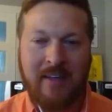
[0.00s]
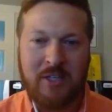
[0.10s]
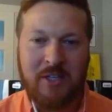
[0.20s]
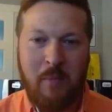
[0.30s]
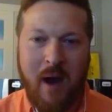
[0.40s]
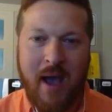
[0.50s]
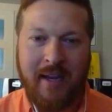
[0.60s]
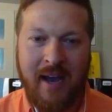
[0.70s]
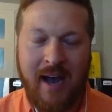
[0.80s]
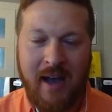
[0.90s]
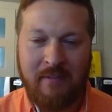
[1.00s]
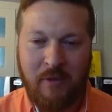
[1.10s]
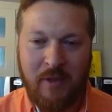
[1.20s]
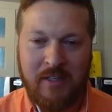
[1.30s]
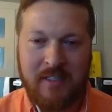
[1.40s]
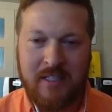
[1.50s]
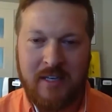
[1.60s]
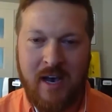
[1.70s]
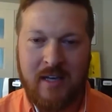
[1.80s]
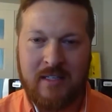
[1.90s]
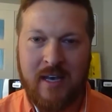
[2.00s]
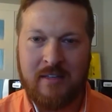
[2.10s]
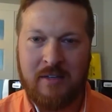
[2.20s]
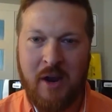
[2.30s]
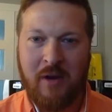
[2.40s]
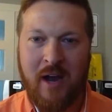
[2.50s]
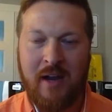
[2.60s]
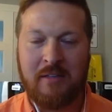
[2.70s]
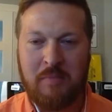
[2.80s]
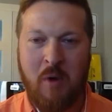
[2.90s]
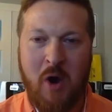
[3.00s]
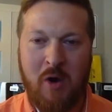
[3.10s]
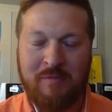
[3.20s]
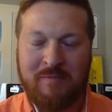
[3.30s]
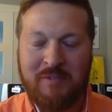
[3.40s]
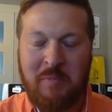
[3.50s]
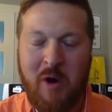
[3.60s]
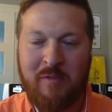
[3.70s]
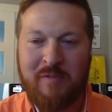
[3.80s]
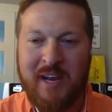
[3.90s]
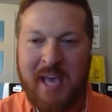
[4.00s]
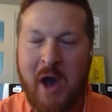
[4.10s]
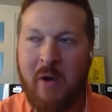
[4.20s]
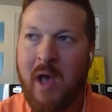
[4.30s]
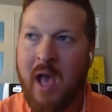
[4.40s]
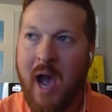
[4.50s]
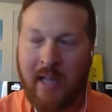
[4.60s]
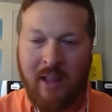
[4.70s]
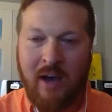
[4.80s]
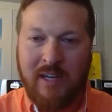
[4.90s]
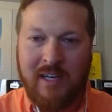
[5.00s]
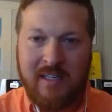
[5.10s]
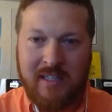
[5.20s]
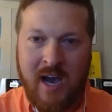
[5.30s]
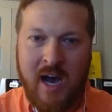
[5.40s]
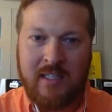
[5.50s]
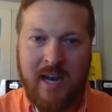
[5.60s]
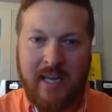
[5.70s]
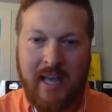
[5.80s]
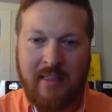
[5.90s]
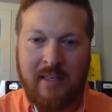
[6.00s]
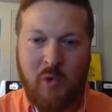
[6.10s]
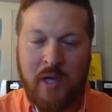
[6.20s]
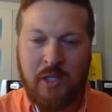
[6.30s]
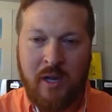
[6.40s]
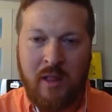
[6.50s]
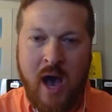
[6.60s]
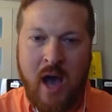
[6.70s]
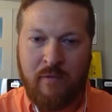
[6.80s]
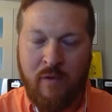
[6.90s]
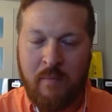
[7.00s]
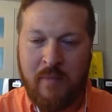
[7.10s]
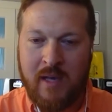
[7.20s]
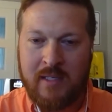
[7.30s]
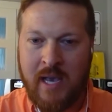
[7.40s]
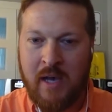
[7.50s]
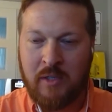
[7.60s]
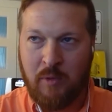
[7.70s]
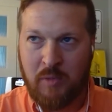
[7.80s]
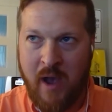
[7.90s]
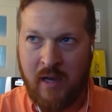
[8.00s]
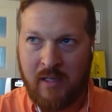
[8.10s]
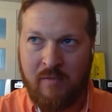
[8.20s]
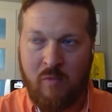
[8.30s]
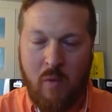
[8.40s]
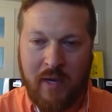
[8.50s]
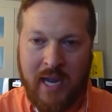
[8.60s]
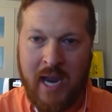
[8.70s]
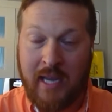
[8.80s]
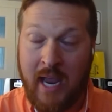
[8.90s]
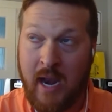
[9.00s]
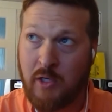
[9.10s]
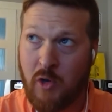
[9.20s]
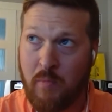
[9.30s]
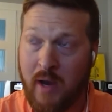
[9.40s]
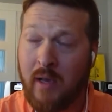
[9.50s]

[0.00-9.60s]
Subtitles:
Okay, so Mike, for this, kind of small video, I'd love to discuss, and I get this question a lot from the sales perspective, what we can and cannot do.